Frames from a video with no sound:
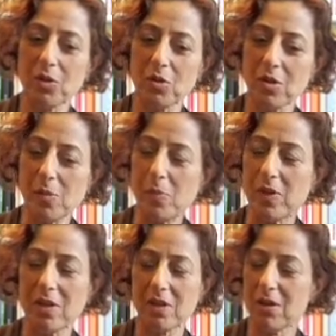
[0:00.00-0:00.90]
to a
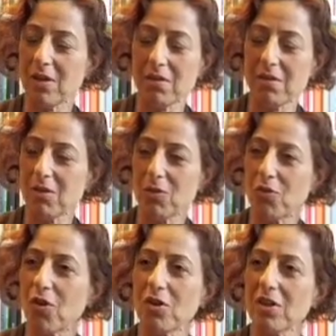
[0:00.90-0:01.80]
completely
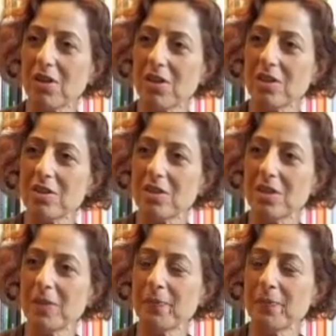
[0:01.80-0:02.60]
foreign country.